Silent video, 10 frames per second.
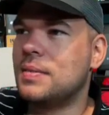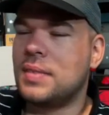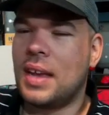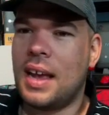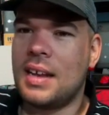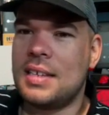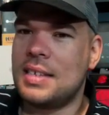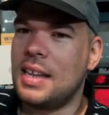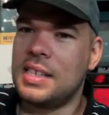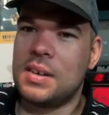and he
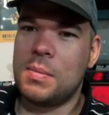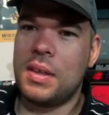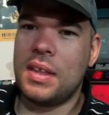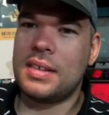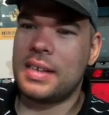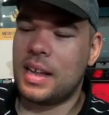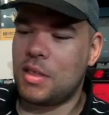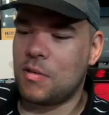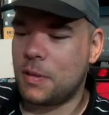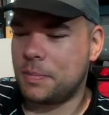steals their abilities to get
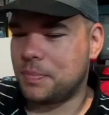through it.